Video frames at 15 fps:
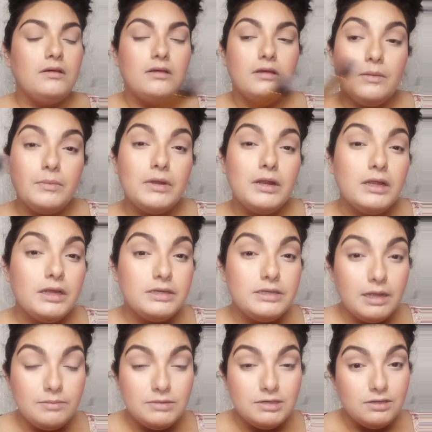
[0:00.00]
I'm going to
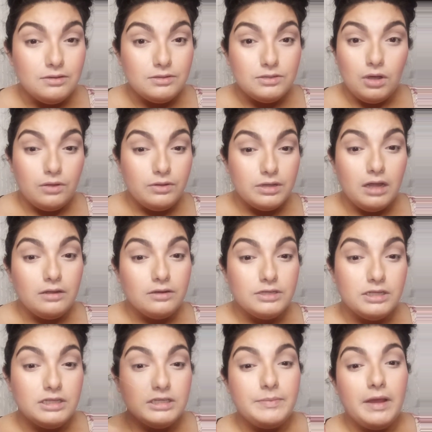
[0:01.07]
attempt to use all the colors
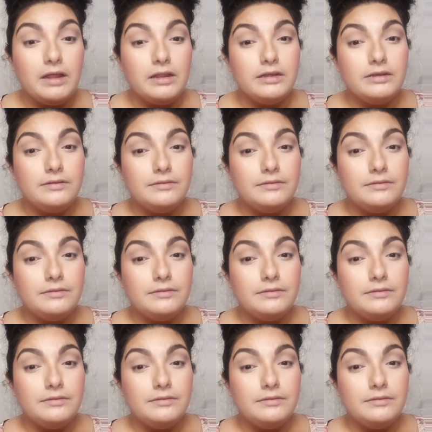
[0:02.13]
in this palette.